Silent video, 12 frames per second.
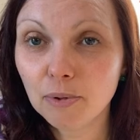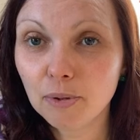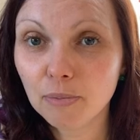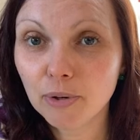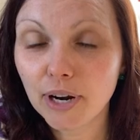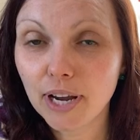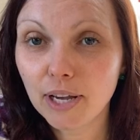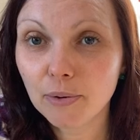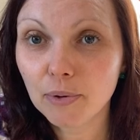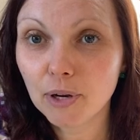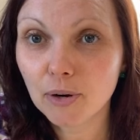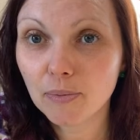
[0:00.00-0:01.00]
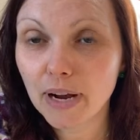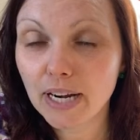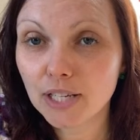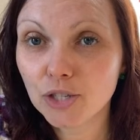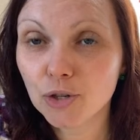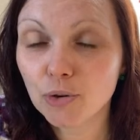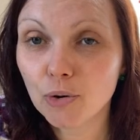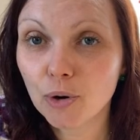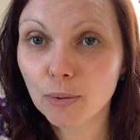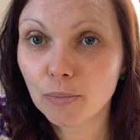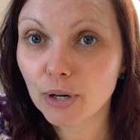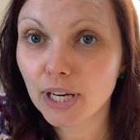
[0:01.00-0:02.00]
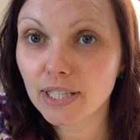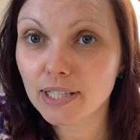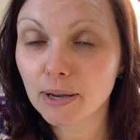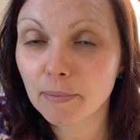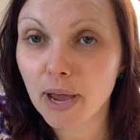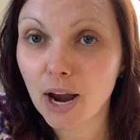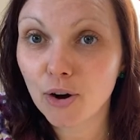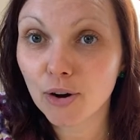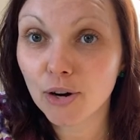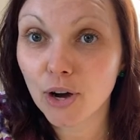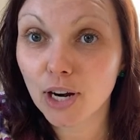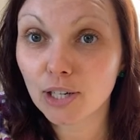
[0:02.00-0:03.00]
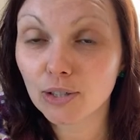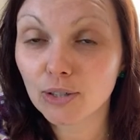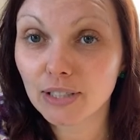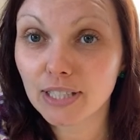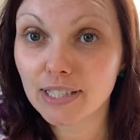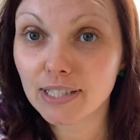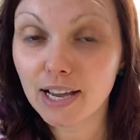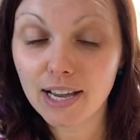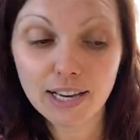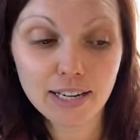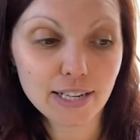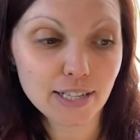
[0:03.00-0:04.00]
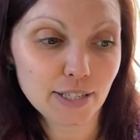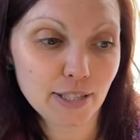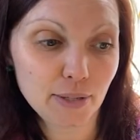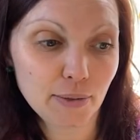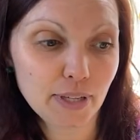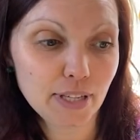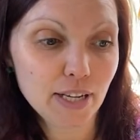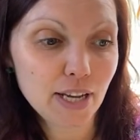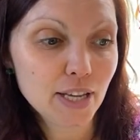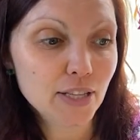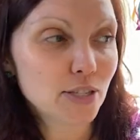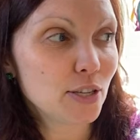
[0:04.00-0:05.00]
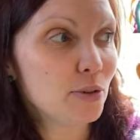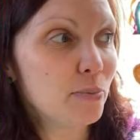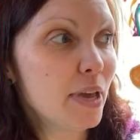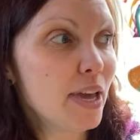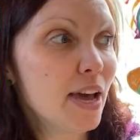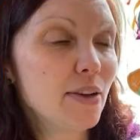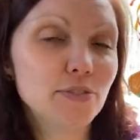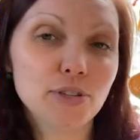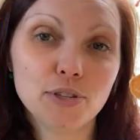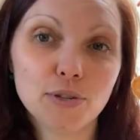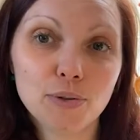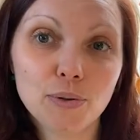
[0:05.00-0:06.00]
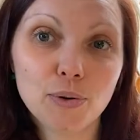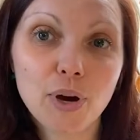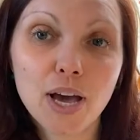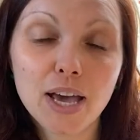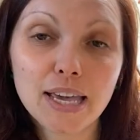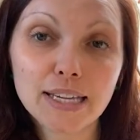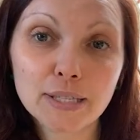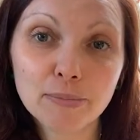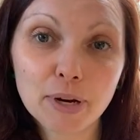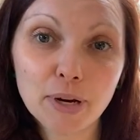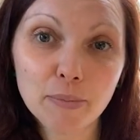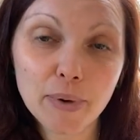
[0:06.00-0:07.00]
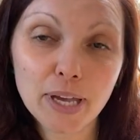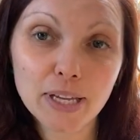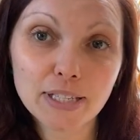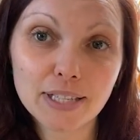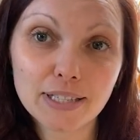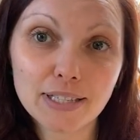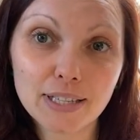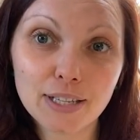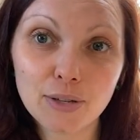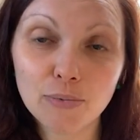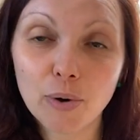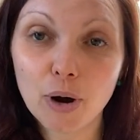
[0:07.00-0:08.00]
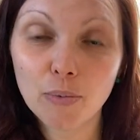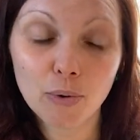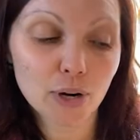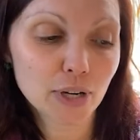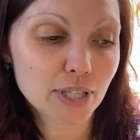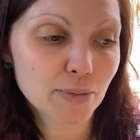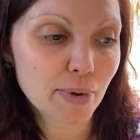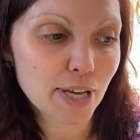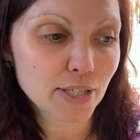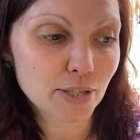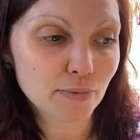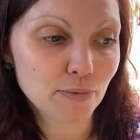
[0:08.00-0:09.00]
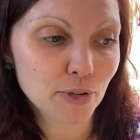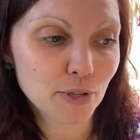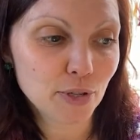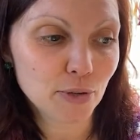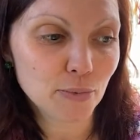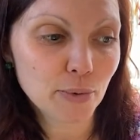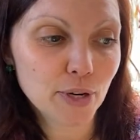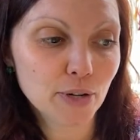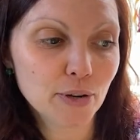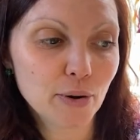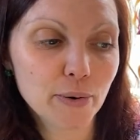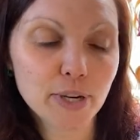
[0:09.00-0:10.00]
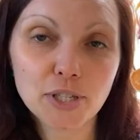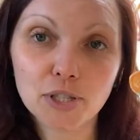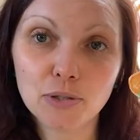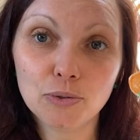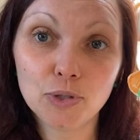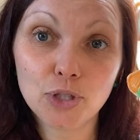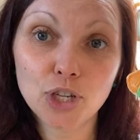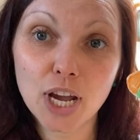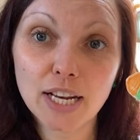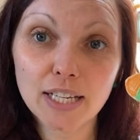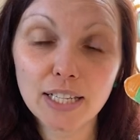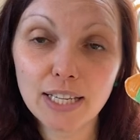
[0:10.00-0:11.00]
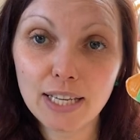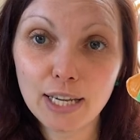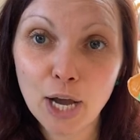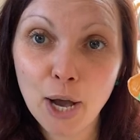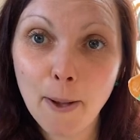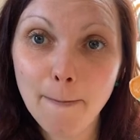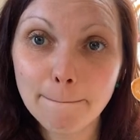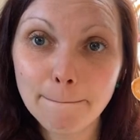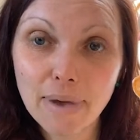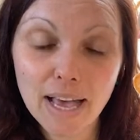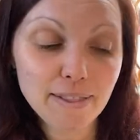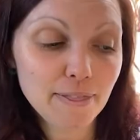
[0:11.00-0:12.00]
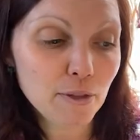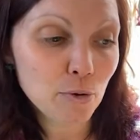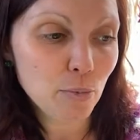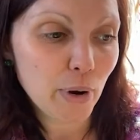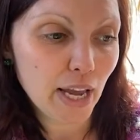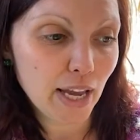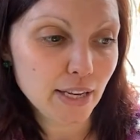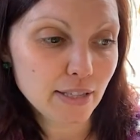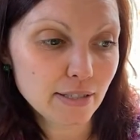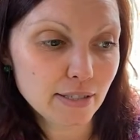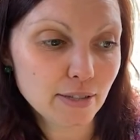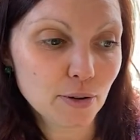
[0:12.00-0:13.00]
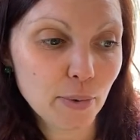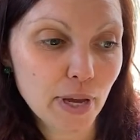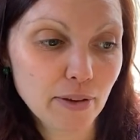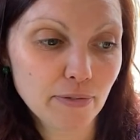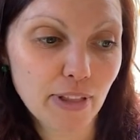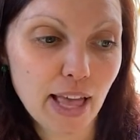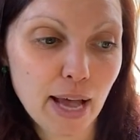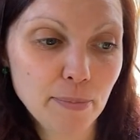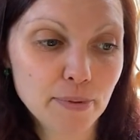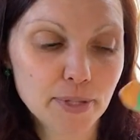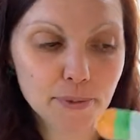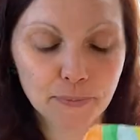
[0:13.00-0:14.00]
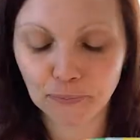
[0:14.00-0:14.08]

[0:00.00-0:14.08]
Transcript: boomerang, we are ready to incorporate some aeronautical design into it. So you may have to experiment to see what works best for you. We are going to gently bend the wings, the wing flaps.